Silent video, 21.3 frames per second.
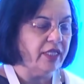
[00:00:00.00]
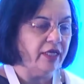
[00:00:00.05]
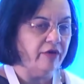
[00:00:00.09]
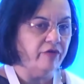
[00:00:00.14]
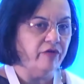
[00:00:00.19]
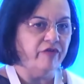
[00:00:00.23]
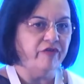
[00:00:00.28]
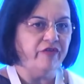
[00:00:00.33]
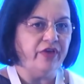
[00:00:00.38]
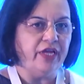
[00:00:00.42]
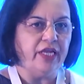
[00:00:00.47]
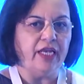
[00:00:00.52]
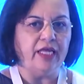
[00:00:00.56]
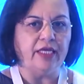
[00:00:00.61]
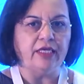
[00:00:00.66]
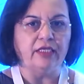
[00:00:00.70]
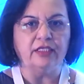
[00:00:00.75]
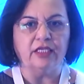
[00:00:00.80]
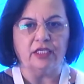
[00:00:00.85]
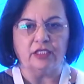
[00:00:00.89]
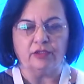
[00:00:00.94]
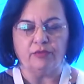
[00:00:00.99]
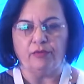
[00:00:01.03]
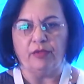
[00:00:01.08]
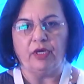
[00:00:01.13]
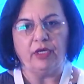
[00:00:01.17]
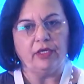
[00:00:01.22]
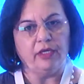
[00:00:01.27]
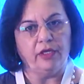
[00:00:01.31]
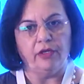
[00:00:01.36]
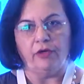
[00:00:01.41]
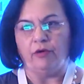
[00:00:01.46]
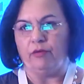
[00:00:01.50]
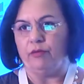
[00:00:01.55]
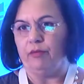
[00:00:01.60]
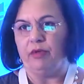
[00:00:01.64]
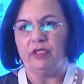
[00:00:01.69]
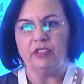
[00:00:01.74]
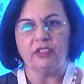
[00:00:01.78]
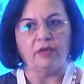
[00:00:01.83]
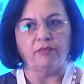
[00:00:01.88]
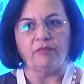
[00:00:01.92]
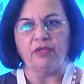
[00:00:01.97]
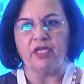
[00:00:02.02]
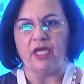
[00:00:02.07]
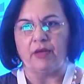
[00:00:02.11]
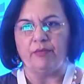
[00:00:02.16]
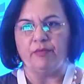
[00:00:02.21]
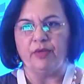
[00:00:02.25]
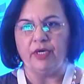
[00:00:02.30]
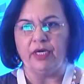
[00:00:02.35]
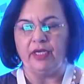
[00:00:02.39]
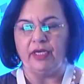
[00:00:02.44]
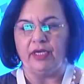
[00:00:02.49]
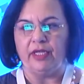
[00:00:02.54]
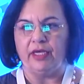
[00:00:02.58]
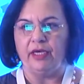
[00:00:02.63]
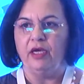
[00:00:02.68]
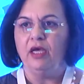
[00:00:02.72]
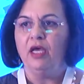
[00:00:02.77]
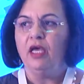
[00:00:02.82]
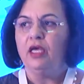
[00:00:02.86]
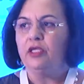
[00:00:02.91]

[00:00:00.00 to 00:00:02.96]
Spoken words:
they were feeling sometime earlier,